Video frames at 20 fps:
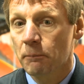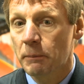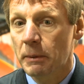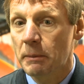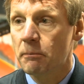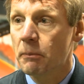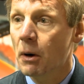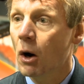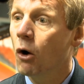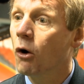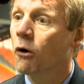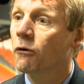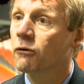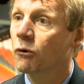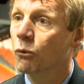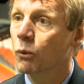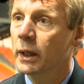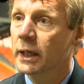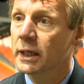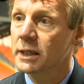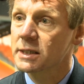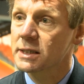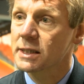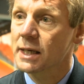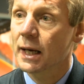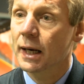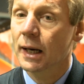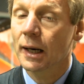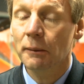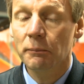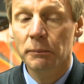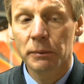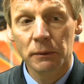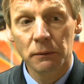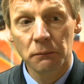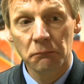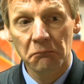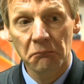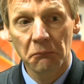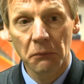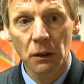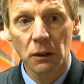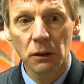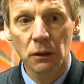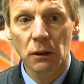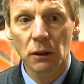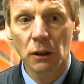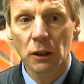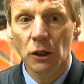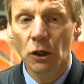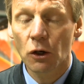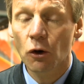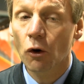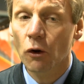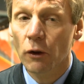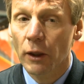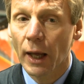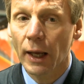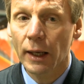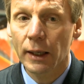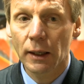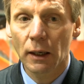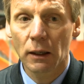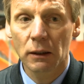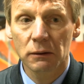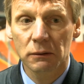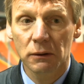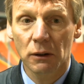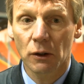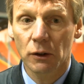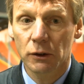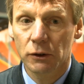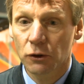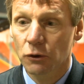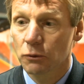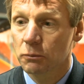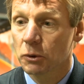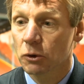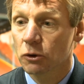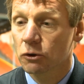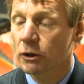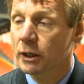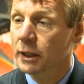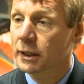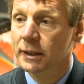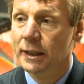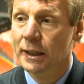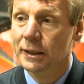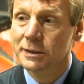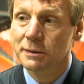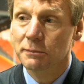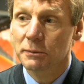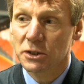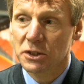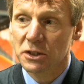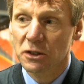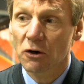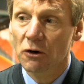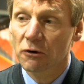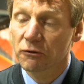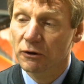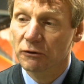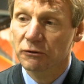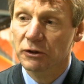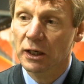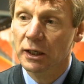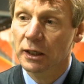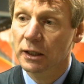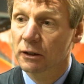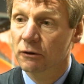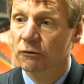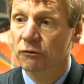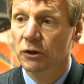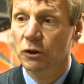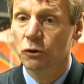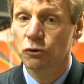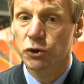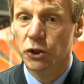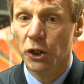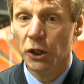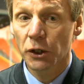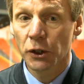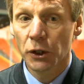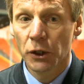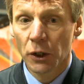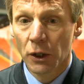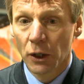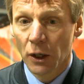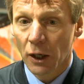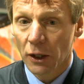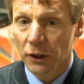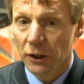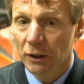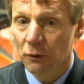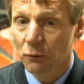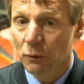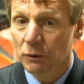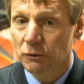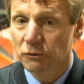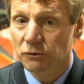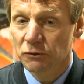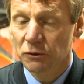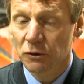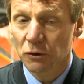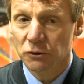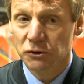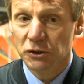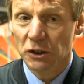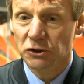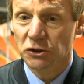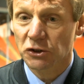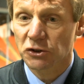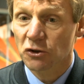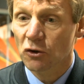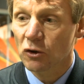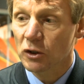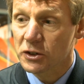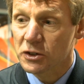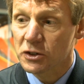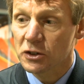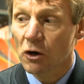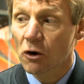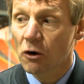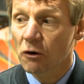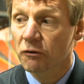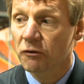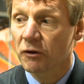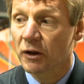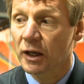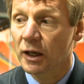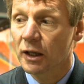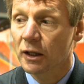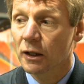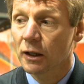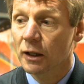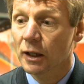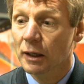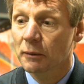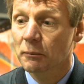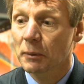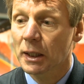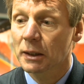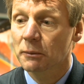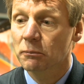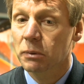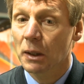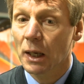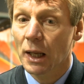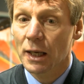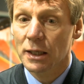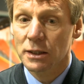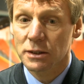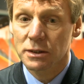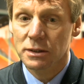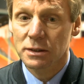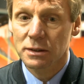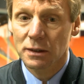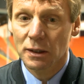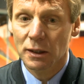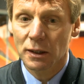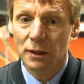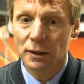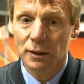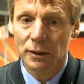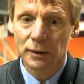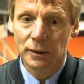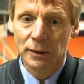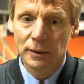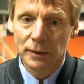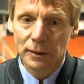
been part of a winning setup, and, and, and a lot of that go, I do put credit down to my staff. I've done it in the future. I think we've got such a solid staff here that they make players. Uh,